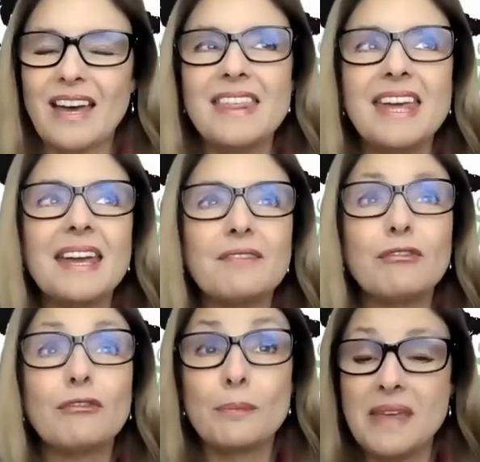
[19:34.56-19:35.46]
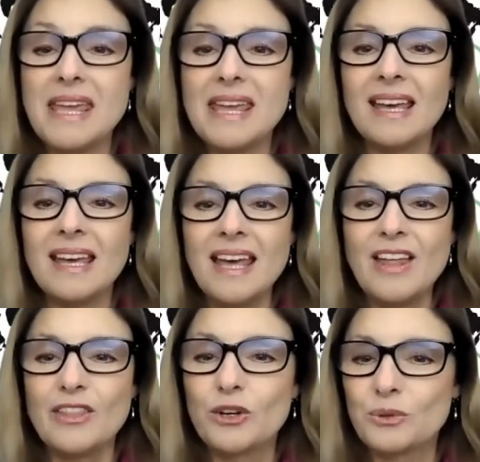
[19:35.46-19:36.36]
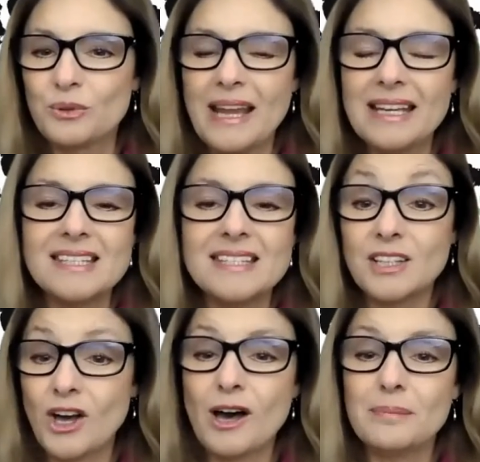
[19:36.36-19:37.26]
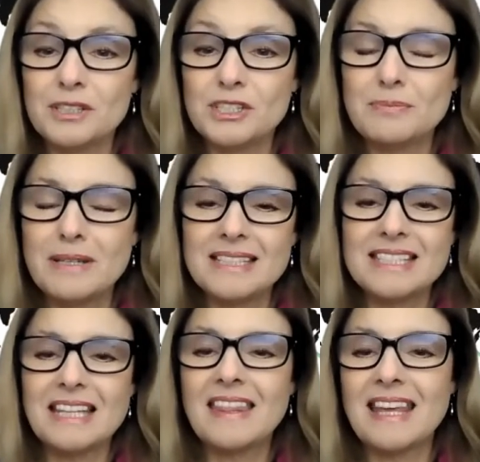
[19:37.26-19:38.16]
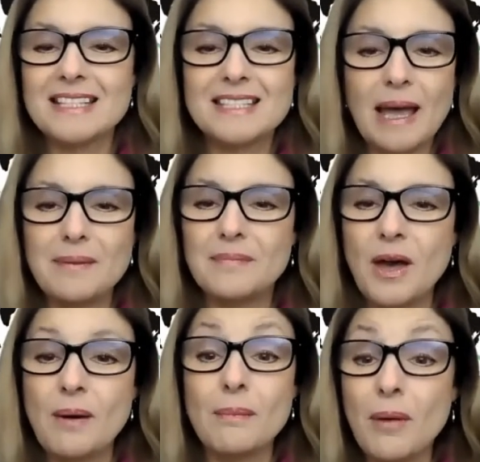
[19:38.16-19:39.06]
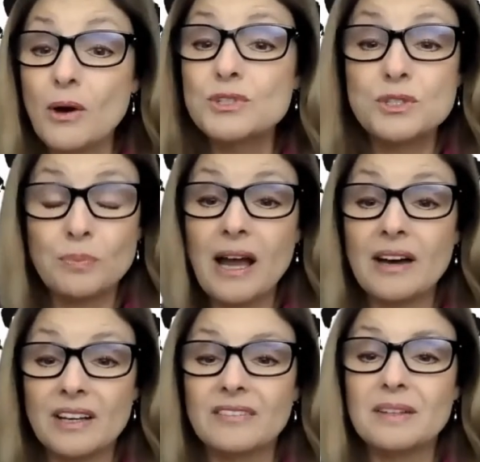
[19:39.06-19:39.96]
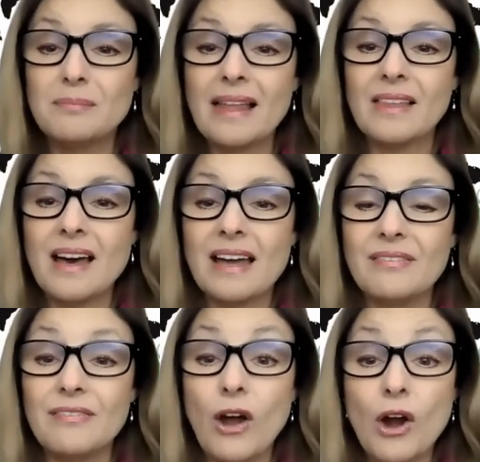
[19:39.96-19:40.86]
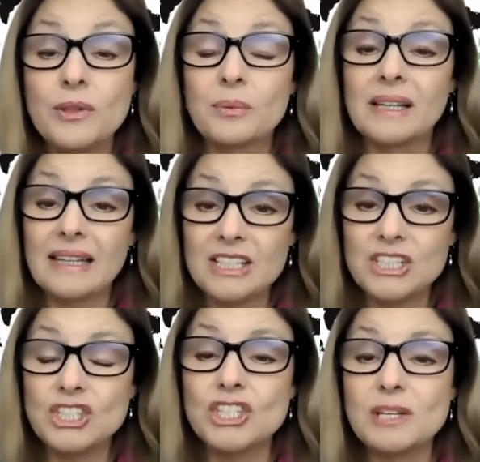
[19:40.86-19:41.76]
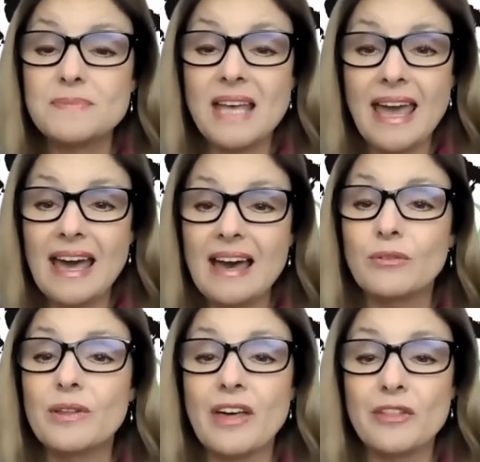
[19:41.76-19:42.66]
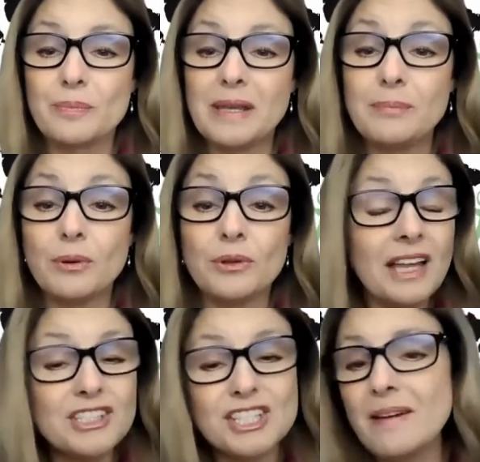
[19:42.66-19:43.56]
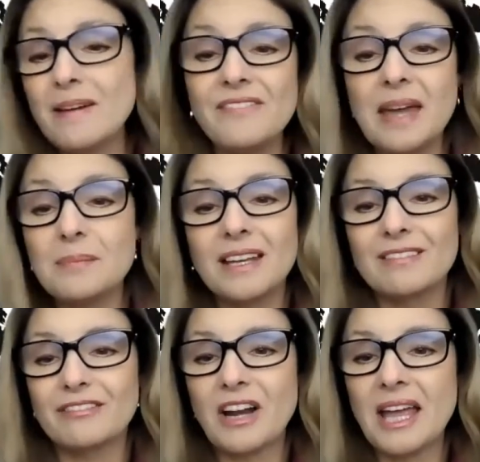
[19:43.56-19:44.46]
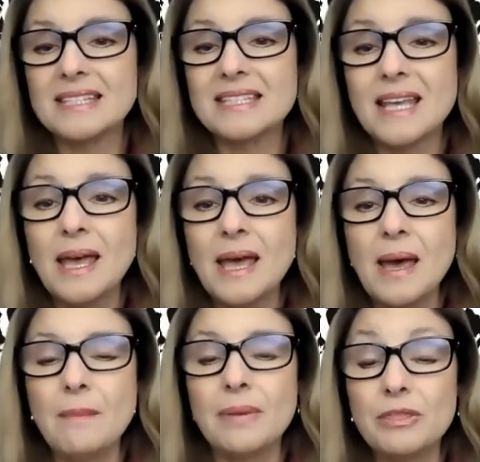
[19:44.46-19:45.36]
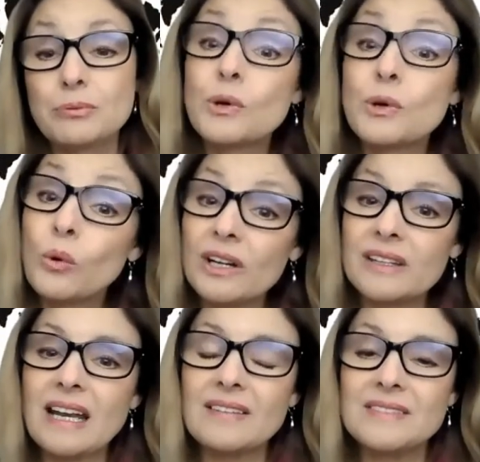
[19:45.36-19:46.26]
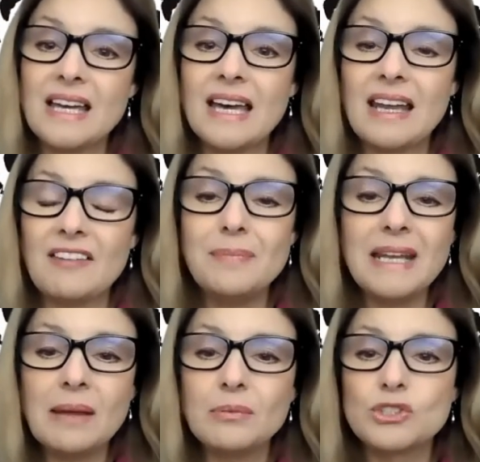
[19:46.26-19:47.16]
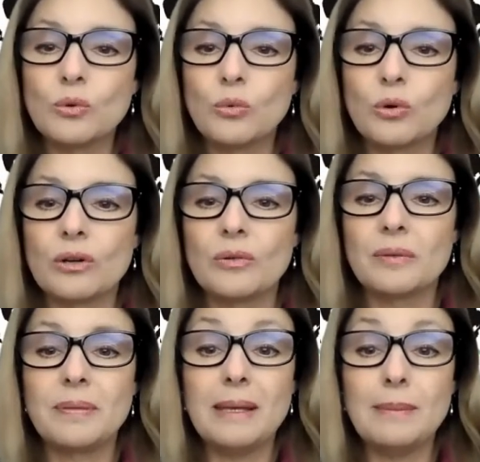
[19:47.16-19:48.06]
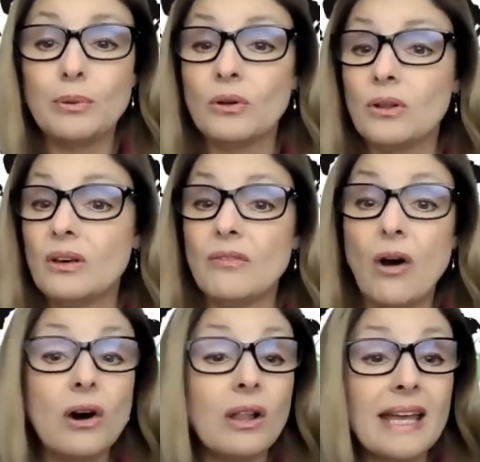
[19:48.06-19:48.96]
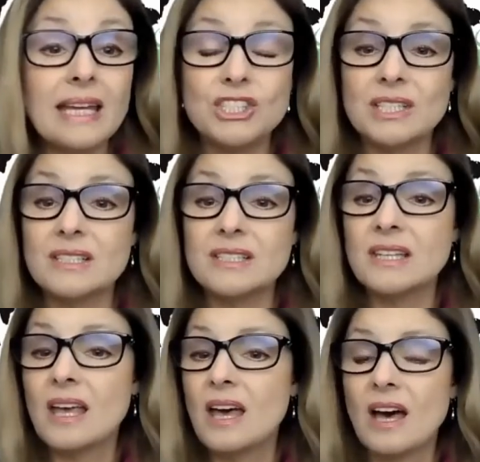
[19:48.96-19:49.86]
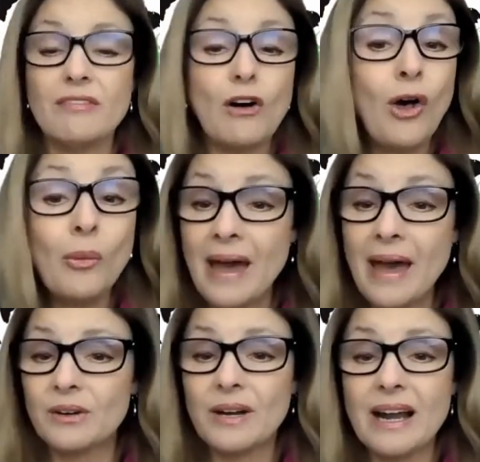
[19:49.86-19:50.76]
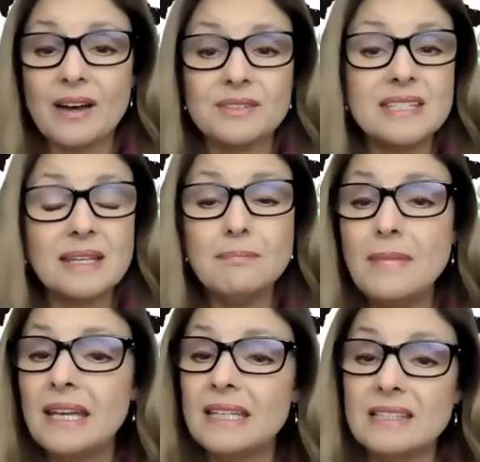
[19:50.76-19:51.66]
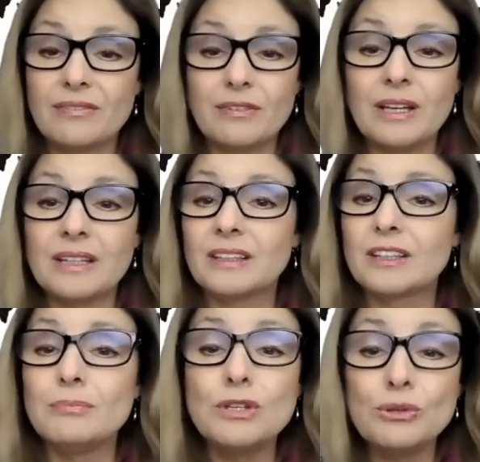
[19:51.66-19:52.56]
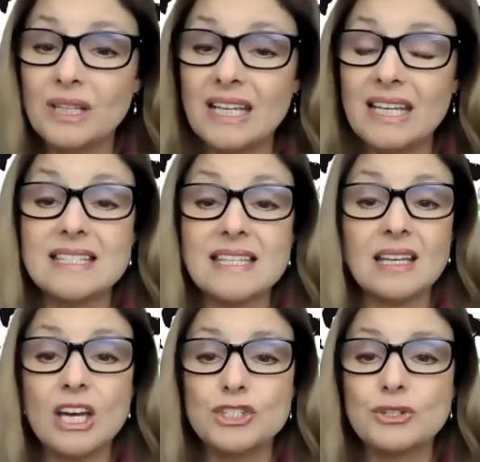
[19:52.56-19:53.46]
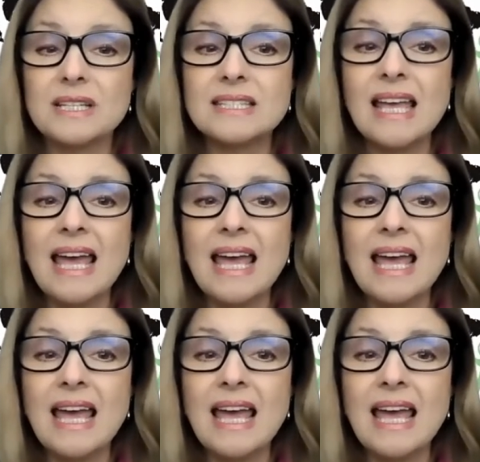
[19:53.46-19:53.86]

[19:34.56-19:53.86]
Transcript: I think for me, the greatest accomplishments, the things I'm most proud of in my life, are the relationships I have with other people, not just my family and friends, but through the work that I've done, I've been able to work with people of all ages, of all backgrounds, in many different communities and countries.